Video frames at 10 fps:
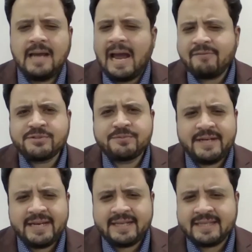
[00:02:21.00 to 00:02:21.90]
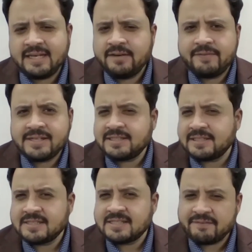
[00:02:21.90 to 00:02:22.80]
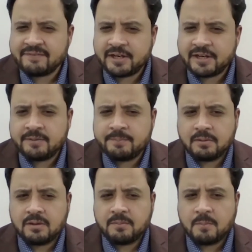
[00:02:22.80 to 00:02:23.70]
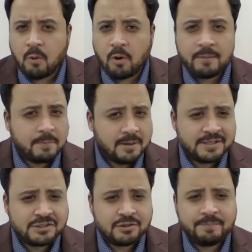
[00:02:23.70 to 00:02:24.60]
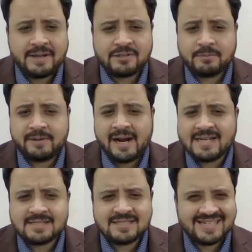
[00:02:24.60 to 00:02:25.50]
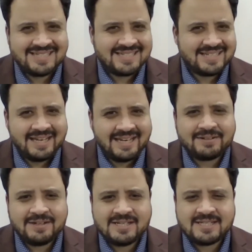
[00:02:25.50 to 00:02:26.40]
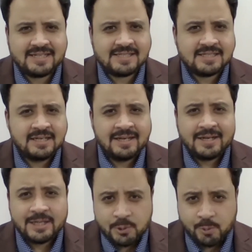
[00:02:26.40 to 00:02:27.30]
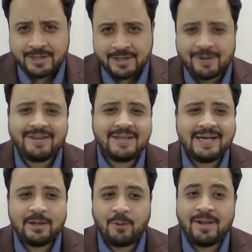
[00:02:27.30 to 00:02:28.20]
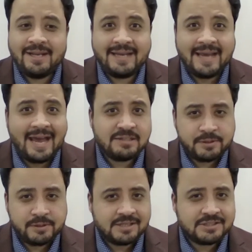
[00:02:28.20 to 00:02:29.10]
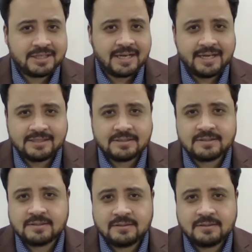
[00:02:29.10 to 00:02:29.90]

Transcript: I was reading that investors have turned more bullish on Petrobras since it increased its 2023 oil and gas production guidance.